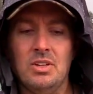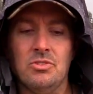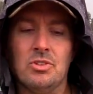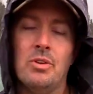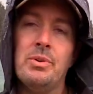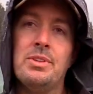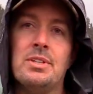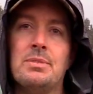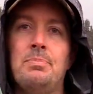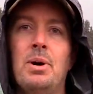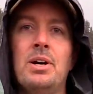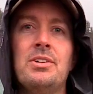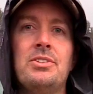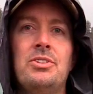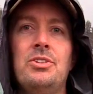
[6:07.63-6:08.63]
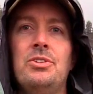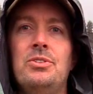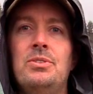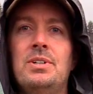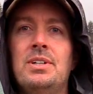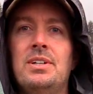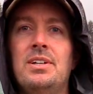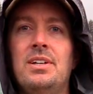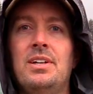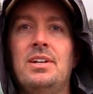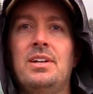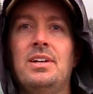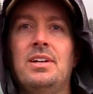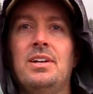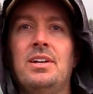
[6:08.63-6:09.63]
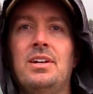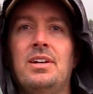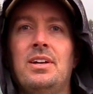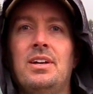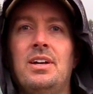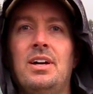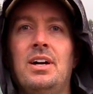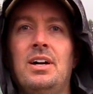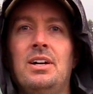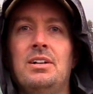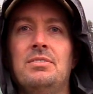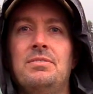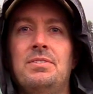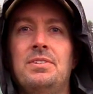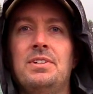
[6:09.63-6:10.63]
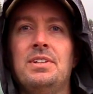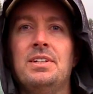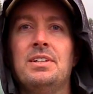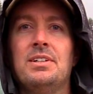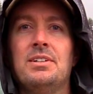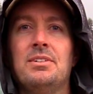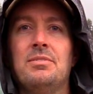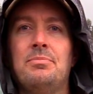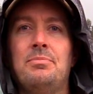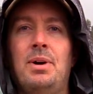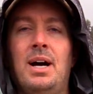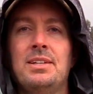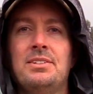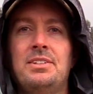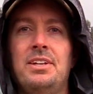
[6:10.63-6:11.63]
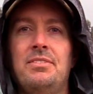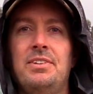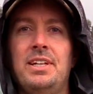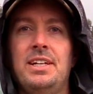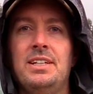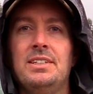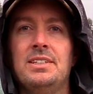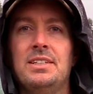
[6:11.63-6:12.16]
So with this part 2 of positivity,